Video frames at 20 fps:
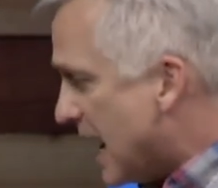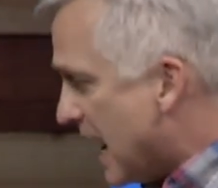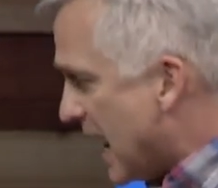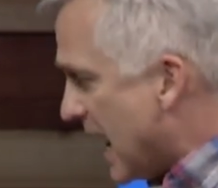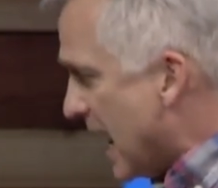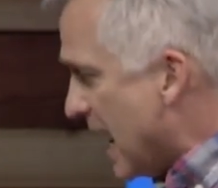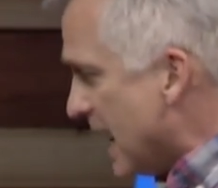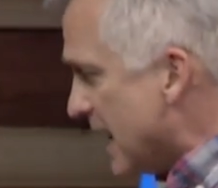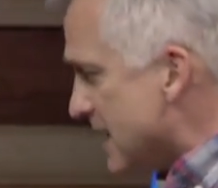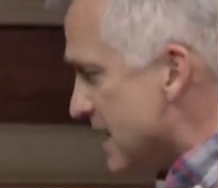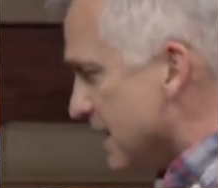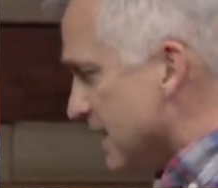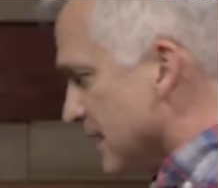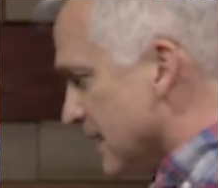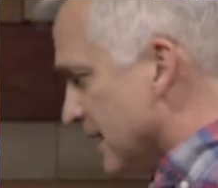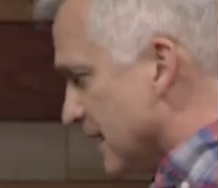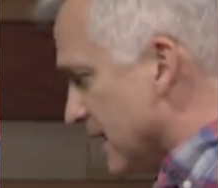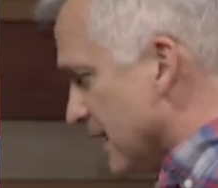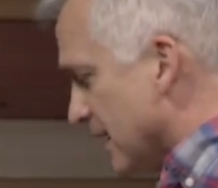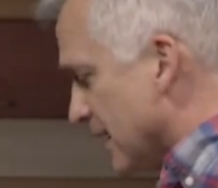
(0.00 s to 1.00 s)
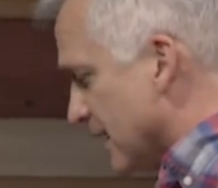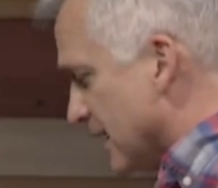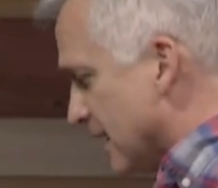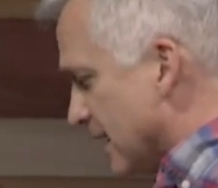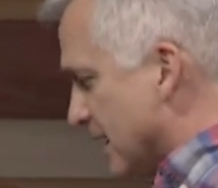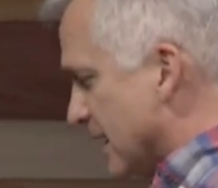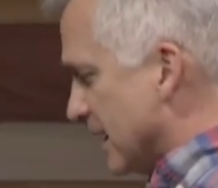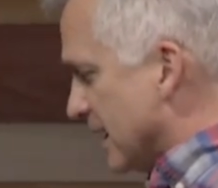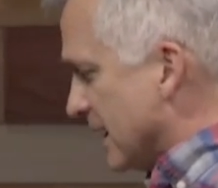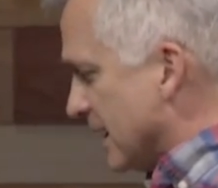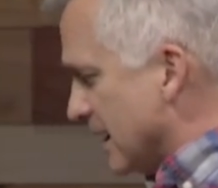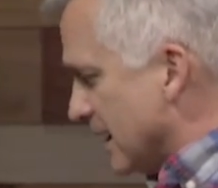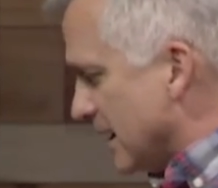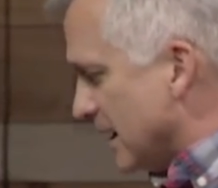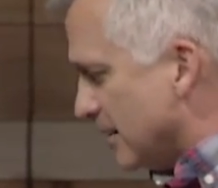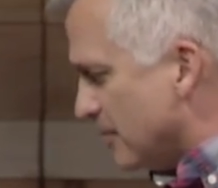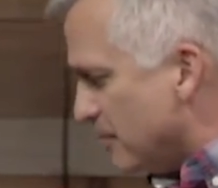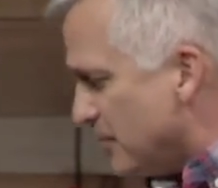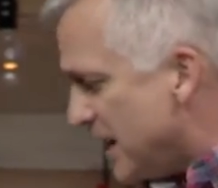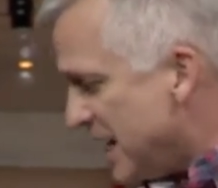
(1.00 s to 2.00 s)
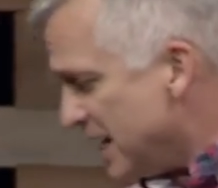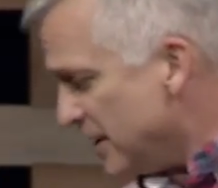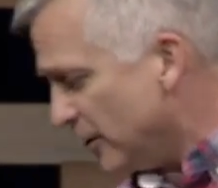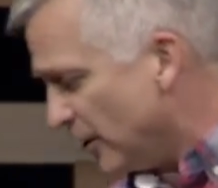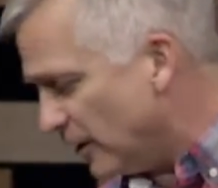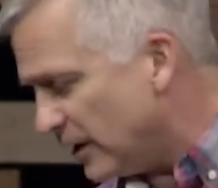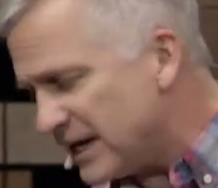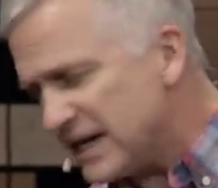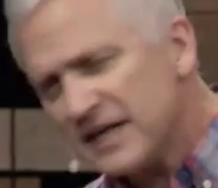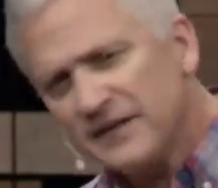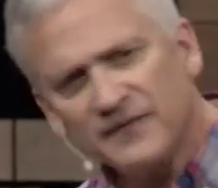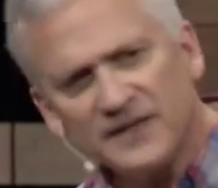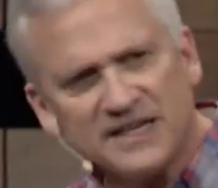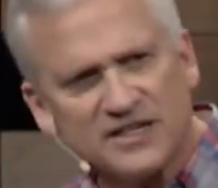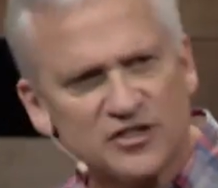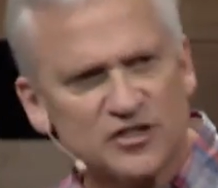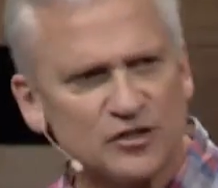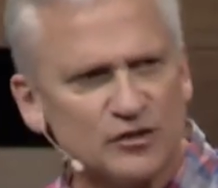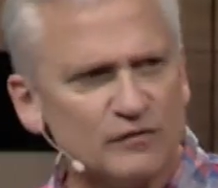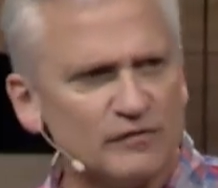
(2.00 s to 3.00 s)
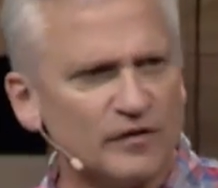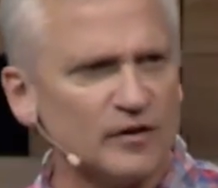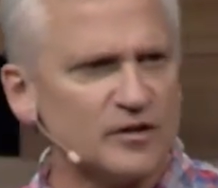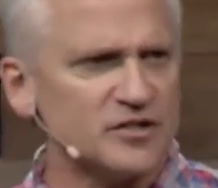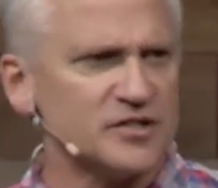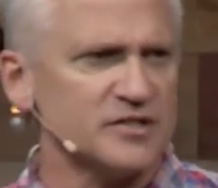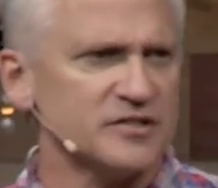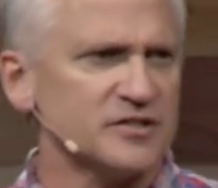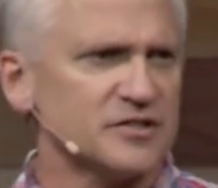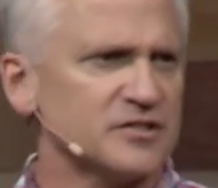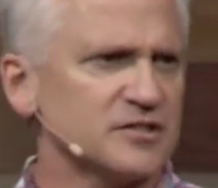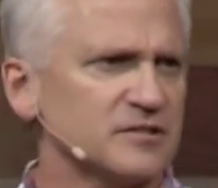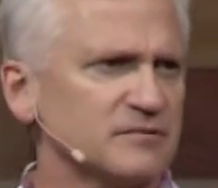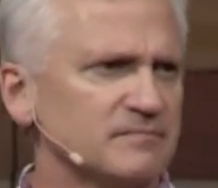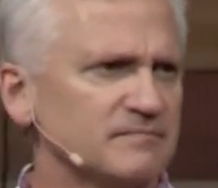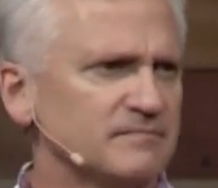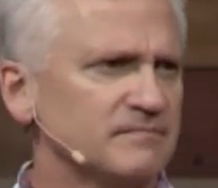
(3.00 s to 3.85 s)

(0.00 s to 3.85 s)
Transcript: And Peter, in these two verses,